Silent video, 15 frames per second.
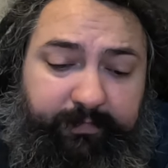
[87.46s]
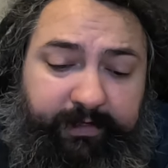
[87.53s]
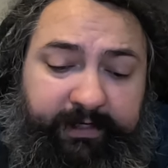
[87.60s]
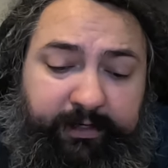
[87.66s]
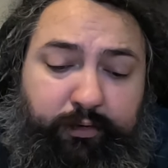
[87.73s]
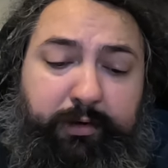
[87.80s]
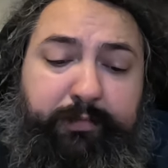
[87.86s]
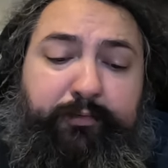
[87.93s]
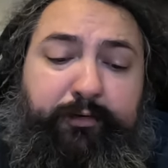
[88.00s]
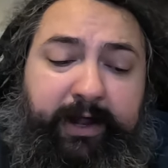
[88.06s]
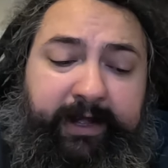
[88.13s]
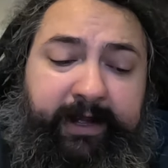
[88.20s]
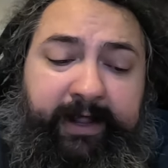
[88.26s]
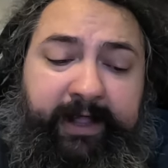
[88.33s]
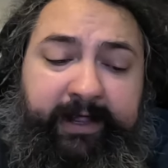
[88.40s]

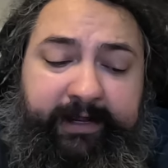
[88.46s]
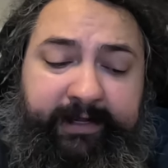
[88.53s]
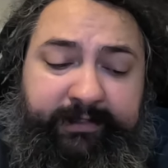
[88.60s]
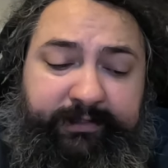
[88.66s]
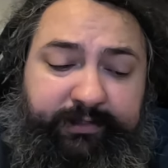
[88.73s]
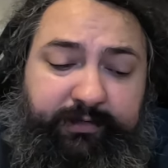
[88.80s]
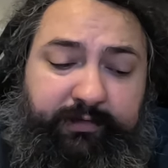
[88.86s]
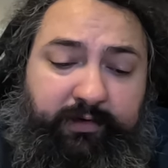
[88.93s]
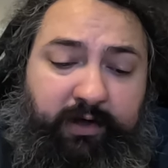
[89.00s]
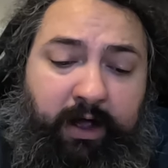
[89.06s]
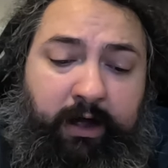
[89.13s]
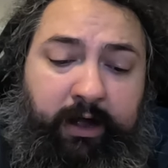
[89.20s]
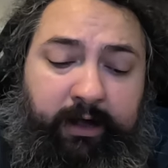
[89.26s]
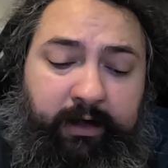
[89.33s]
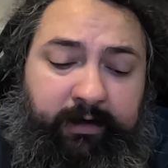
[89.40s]
incorporating it into
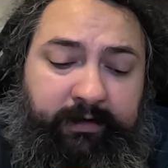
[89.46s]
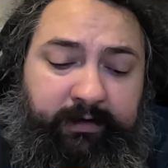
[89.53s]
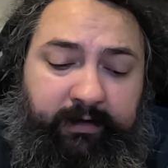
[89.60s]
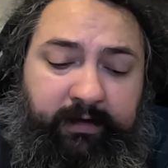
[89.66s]
our